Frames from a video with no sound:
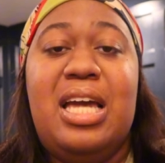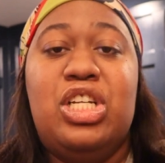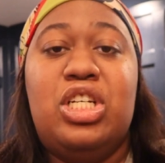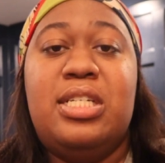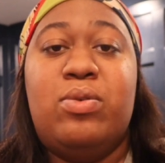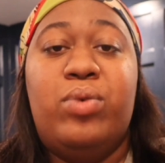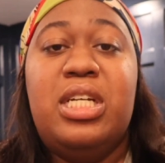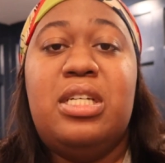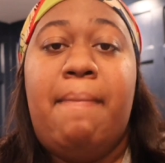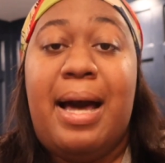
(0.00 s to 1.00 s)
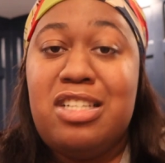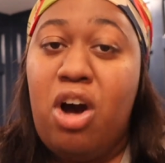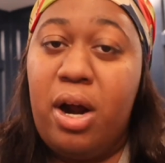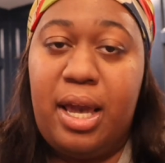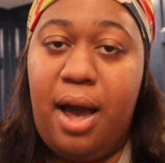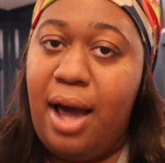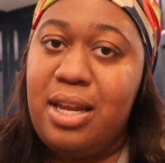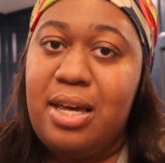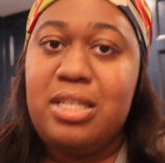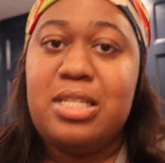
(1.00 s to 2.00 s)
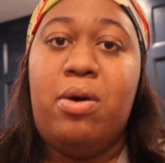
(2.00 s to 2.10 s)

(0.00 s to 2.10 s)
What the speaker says: and just reaching my target audience.